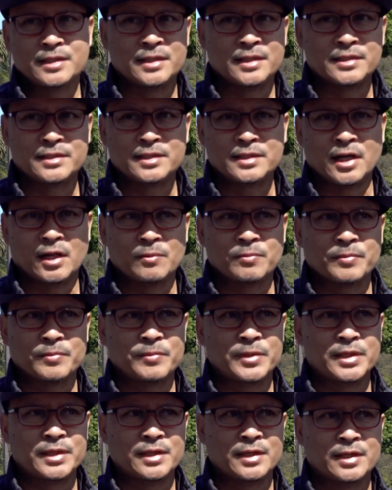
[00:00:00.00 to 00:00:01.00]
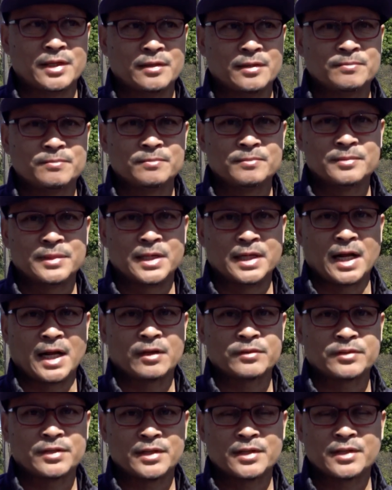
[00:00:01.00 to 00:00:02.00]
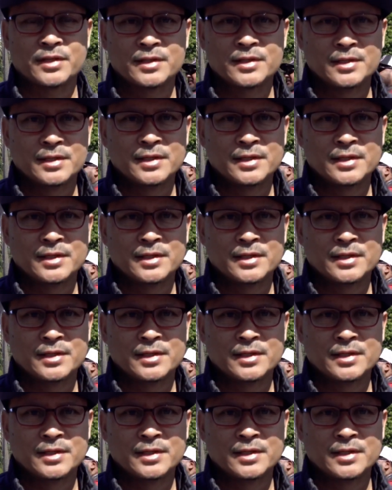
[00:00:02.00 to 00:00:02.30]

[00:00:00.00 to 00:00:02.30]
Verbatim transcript: It's helping me uh, get out there,